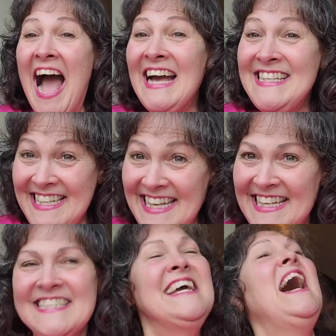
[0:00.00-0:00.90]
I
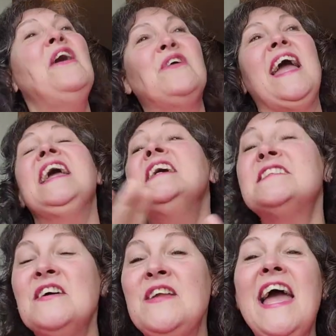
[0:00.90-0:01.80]
did. Okay.
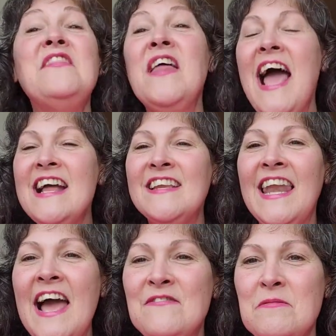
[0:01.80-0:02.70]
So, and then I had to
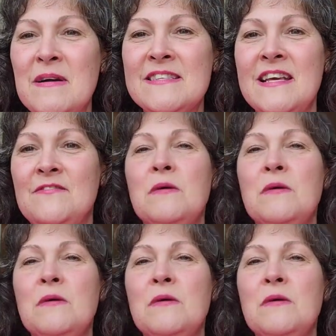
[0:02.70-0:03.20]
laugh at myself.